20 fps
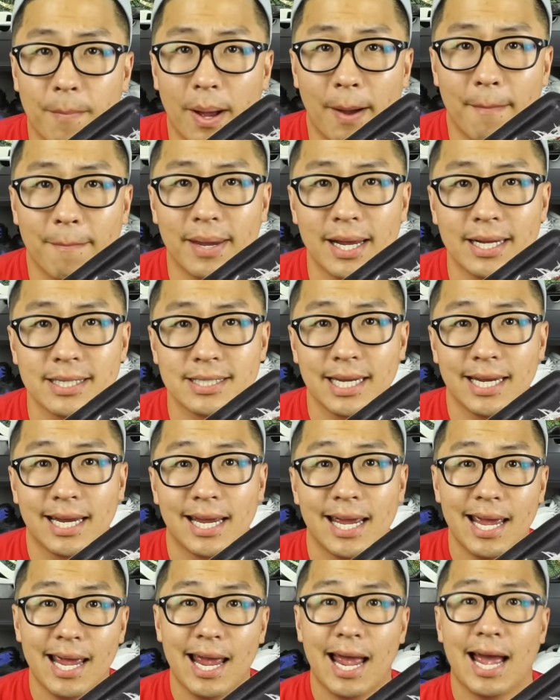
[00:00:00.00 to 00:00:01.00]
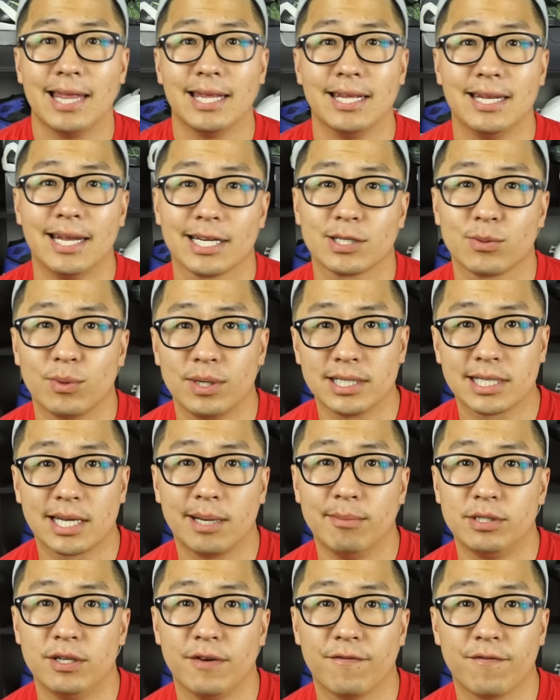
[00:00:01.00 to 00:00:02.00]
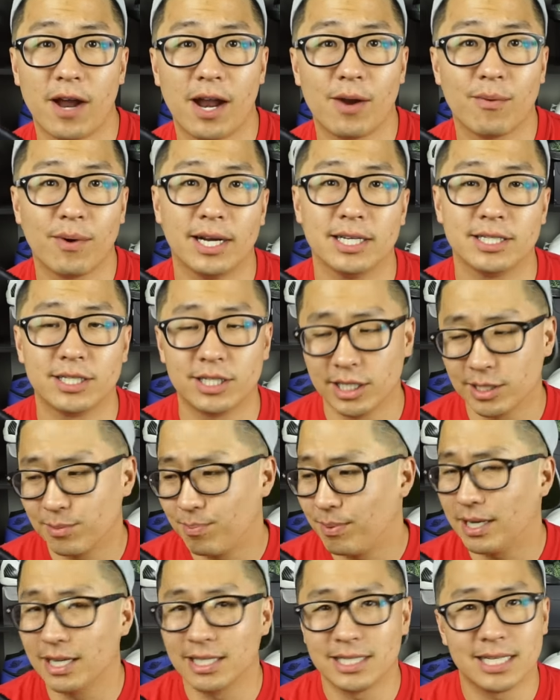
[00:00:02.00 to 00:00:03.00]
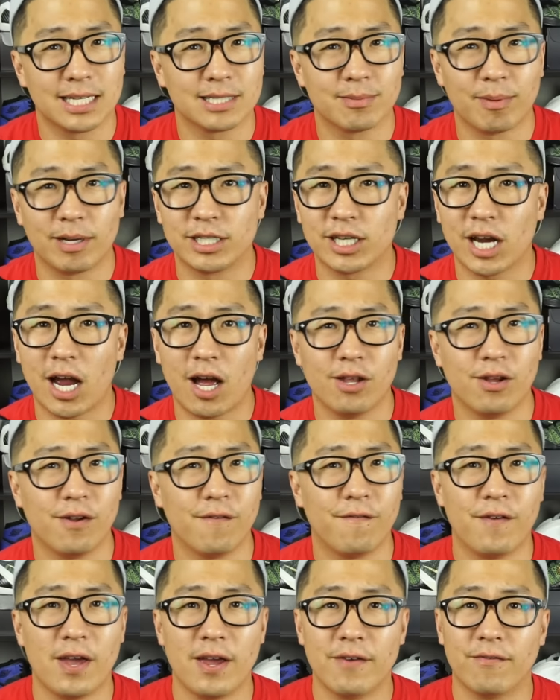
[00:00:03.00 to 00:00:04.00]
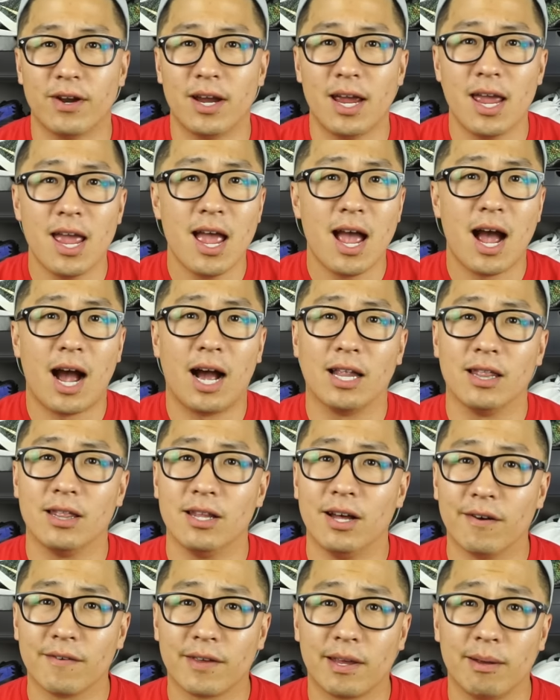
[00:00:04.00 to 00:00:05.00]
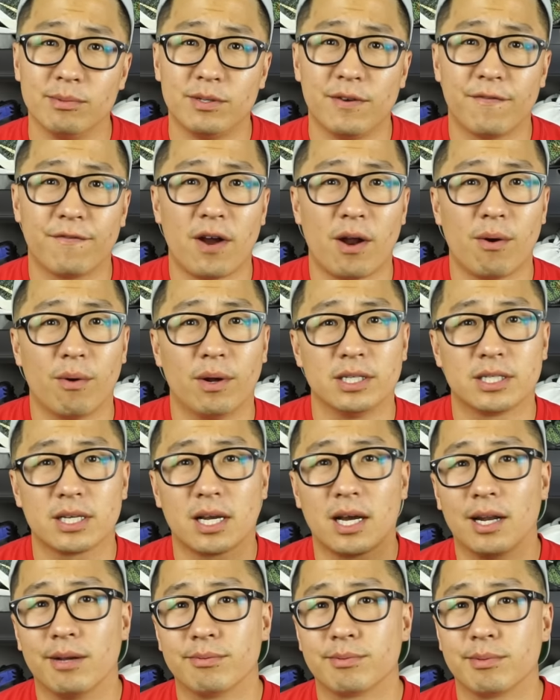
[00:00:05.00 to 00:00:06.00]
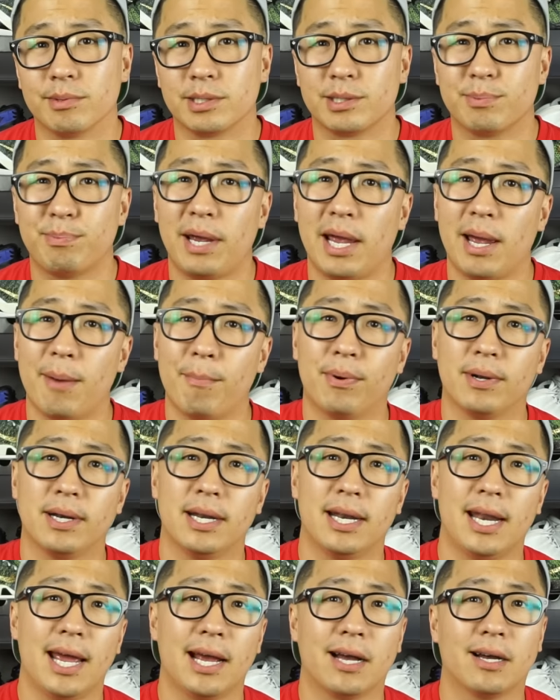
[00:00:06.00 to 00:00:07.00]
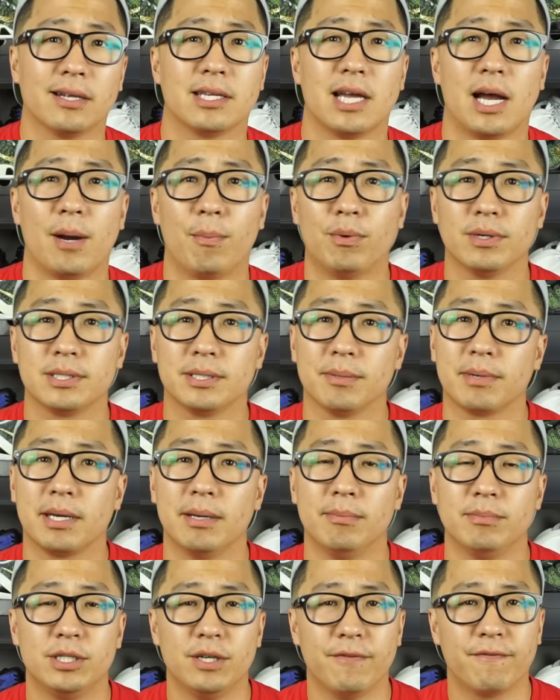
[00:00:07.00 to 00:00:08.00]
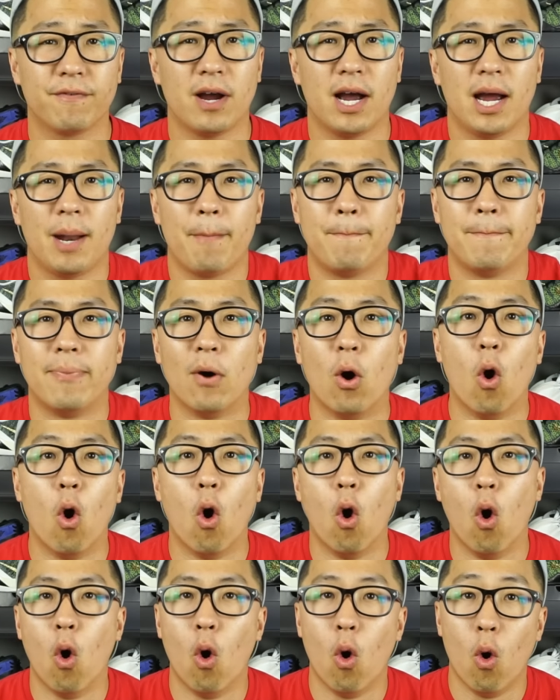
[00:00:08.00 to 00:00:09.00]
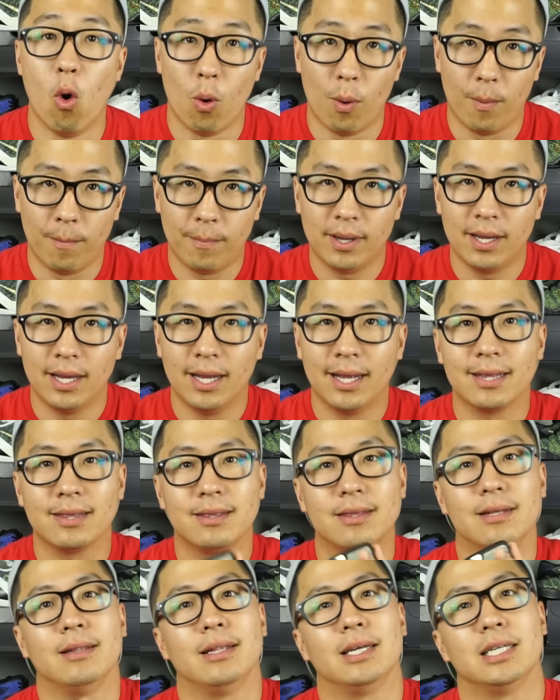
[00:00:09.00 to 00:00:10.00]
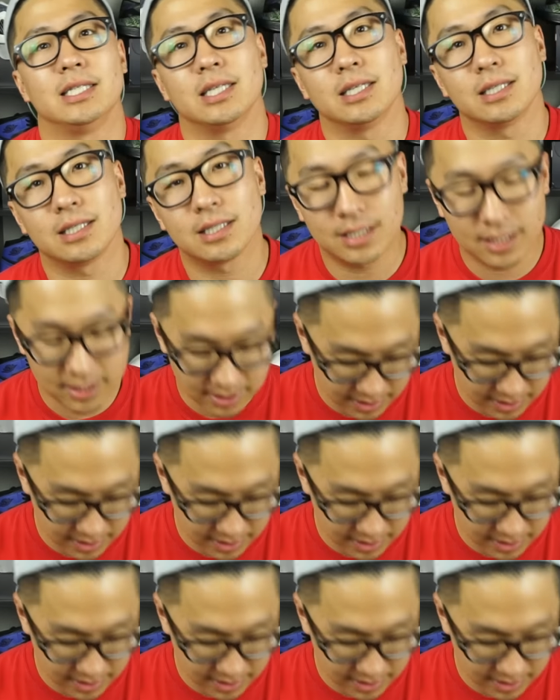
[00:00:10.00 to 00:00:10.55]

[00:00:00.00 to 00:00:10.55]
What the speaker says: Amazing. And the next one is kimchi fried rice, just because that's my childhood favorite. I love kimchi fried rice. Cut up some spam, put an egg on top with some kimchi fried. Boom! Delicious.